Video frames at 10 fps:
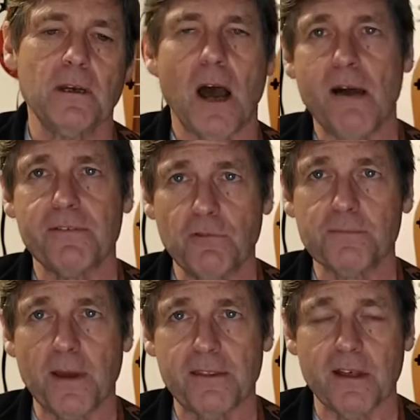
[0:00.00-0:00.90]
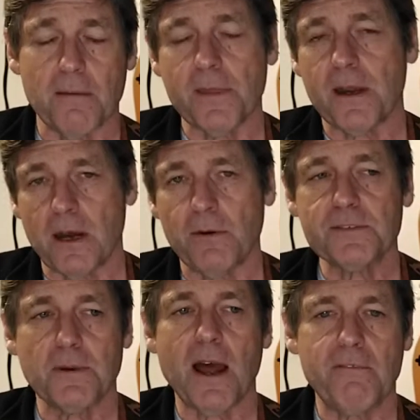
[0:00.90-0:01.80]
often with my thumb, not
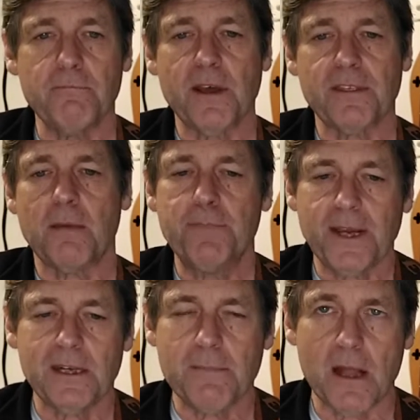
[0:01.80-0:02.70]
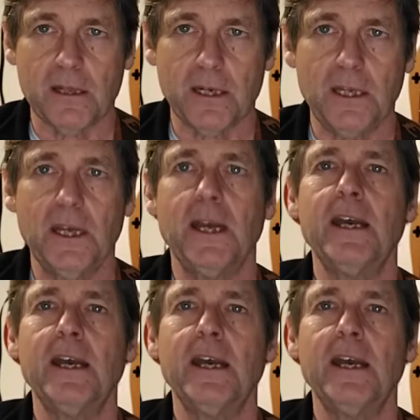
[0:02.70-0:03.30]
always, but often with I'm picking a melody,